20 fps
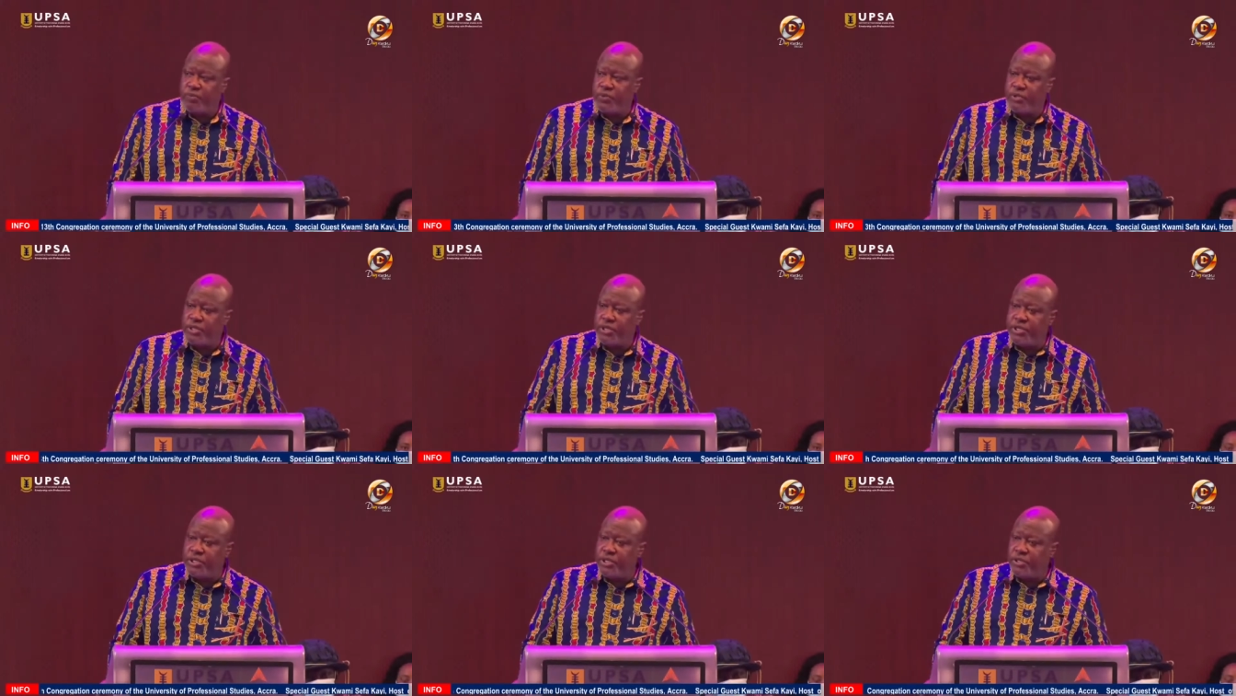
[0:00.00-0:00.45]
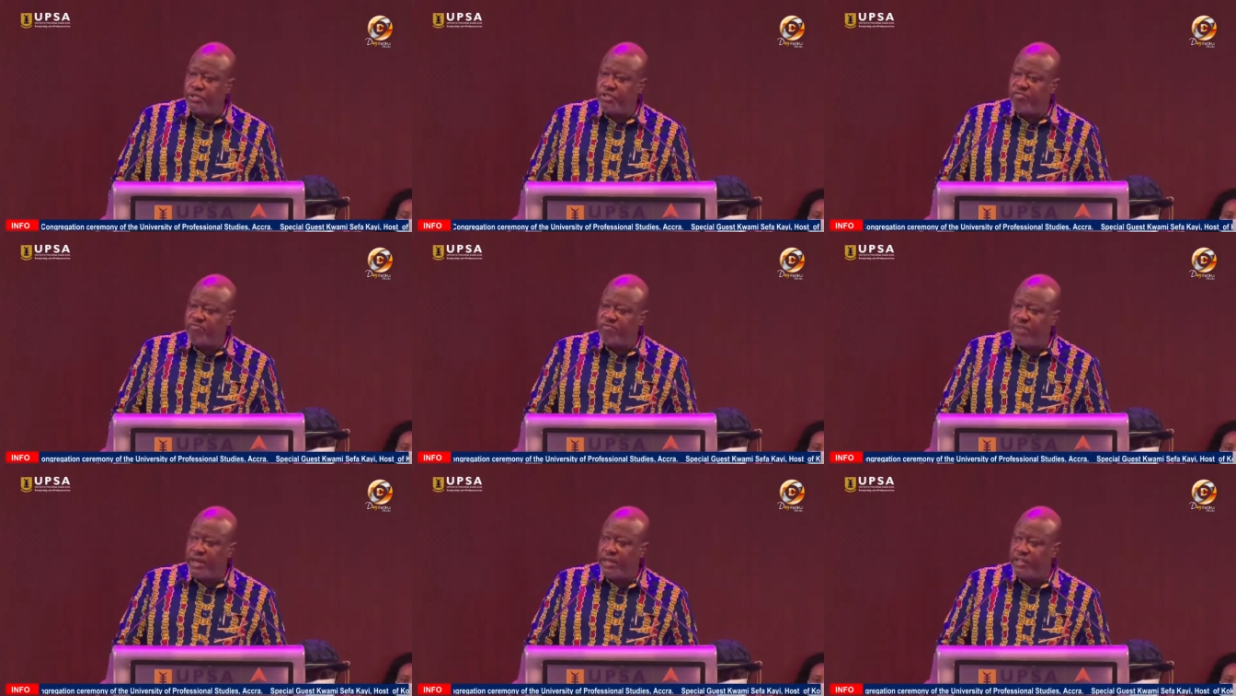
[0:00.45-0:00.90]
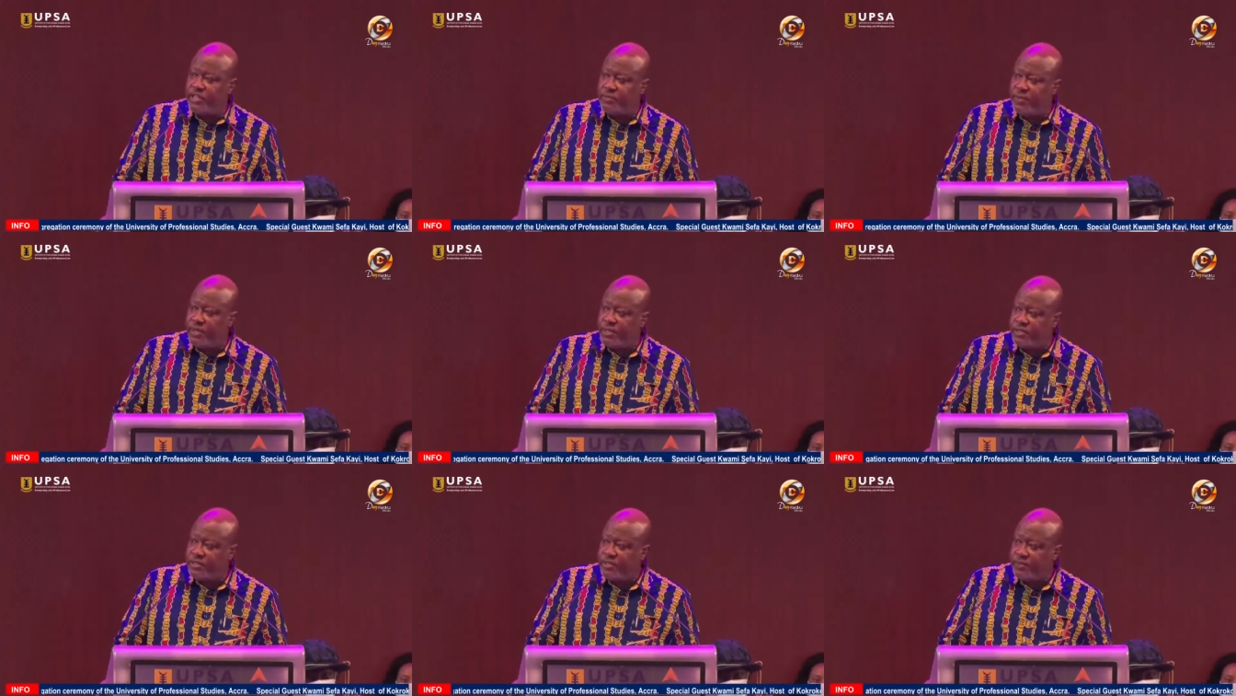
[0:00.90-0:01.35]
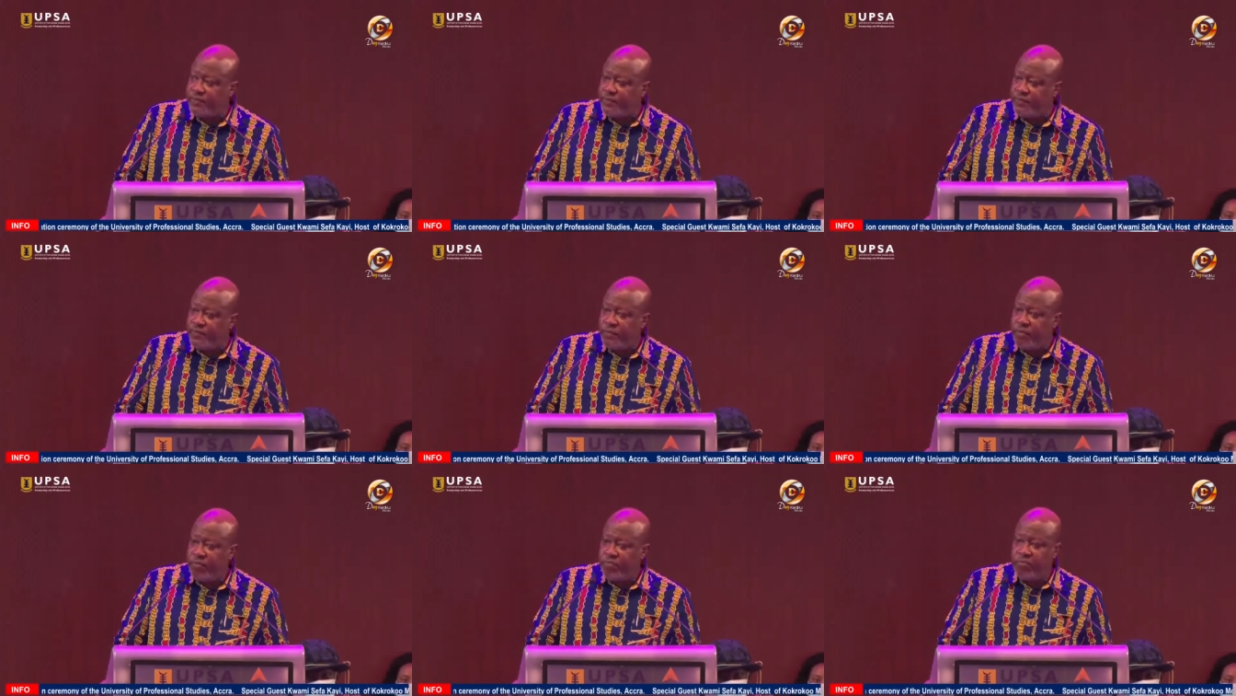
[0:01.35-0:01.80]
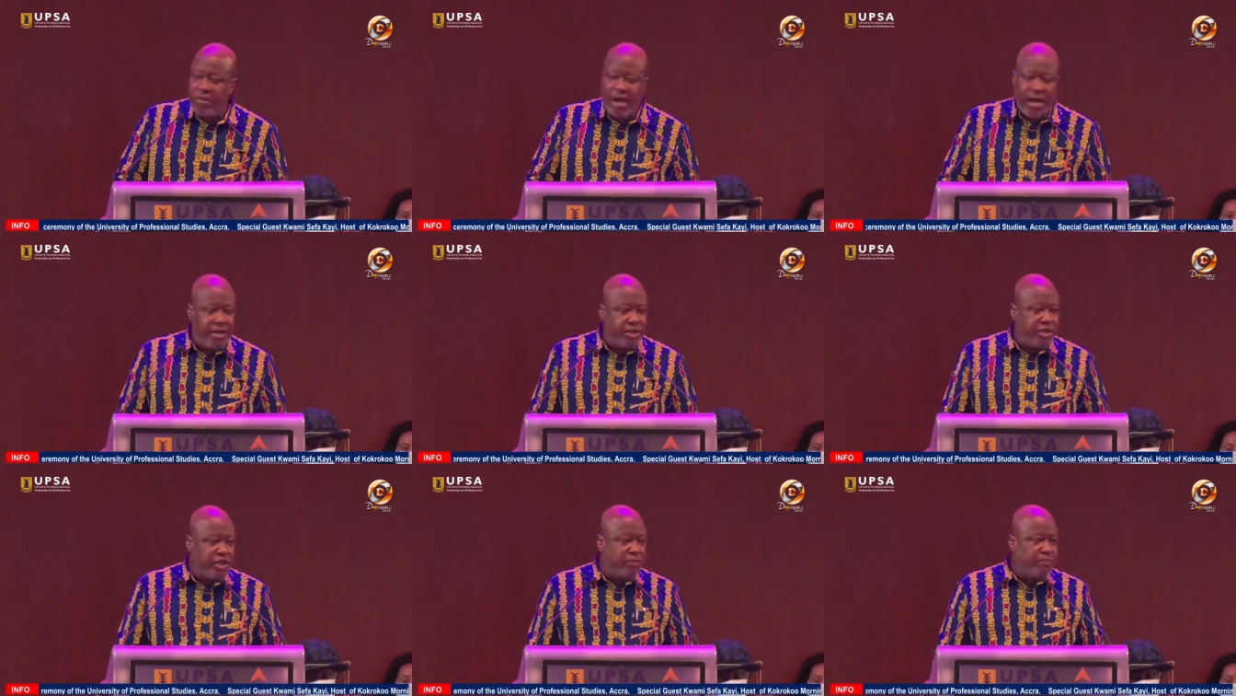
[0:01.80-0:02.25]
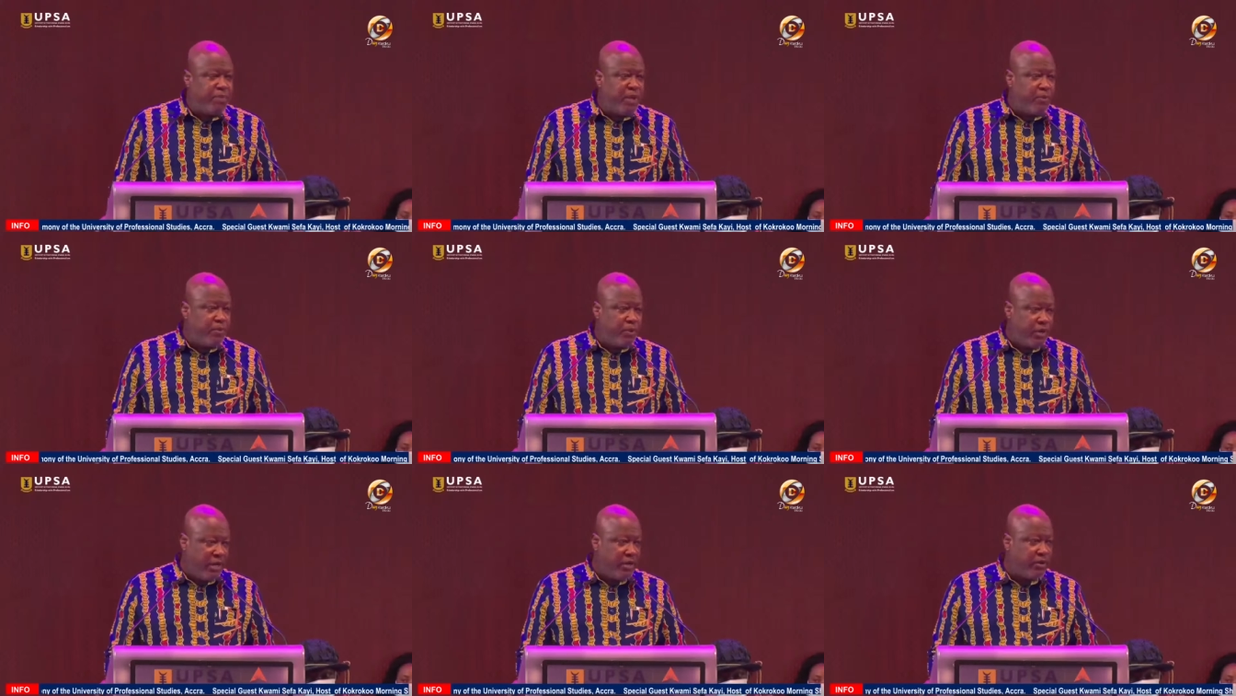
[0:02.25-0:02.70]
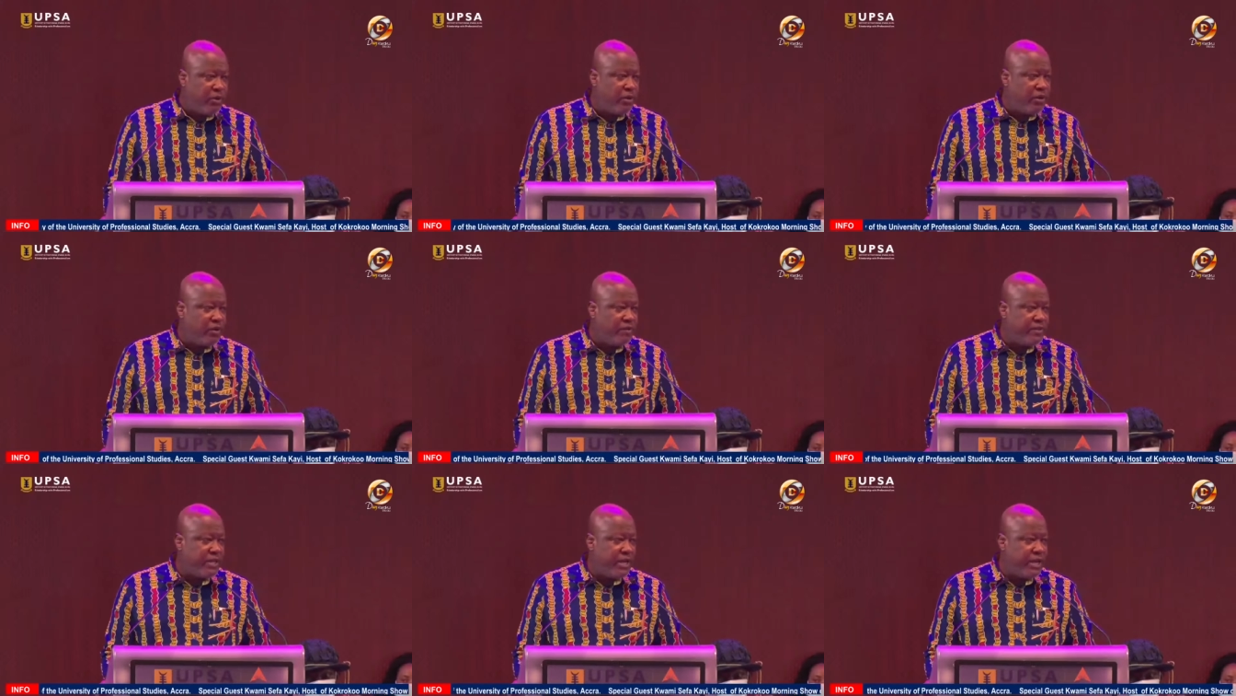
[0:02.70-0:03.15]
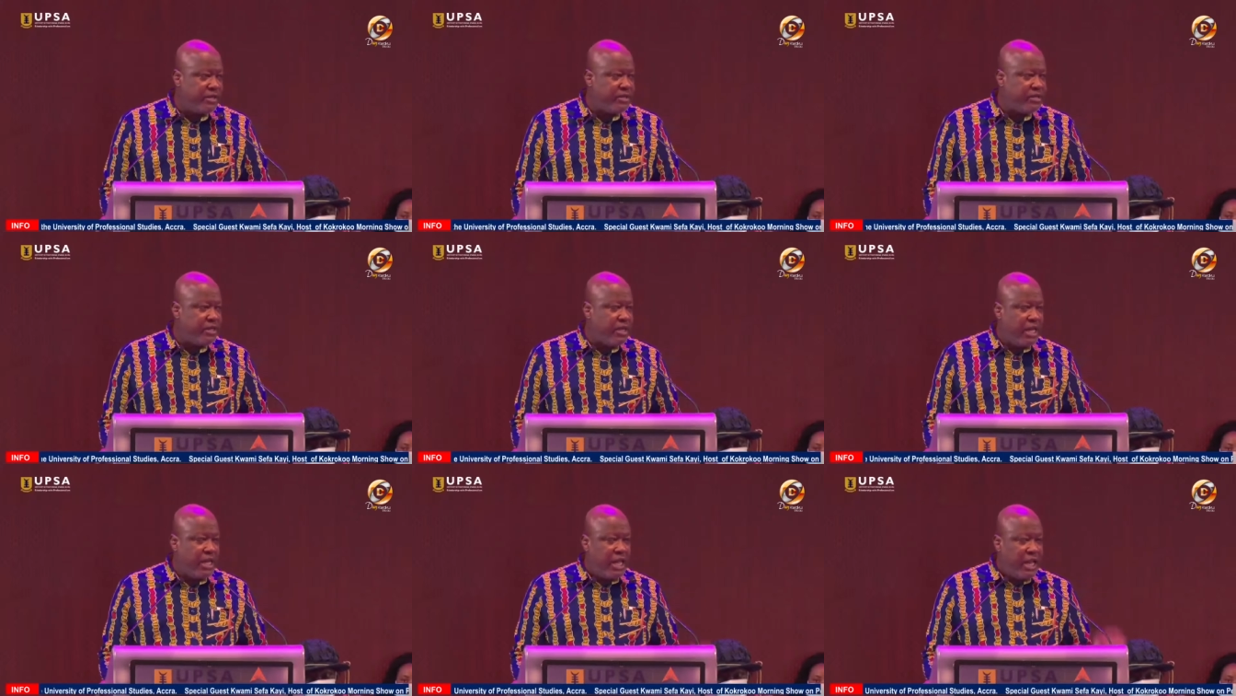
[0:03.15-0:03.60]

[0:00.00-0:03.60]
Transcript: positions of management, managing people and all of that.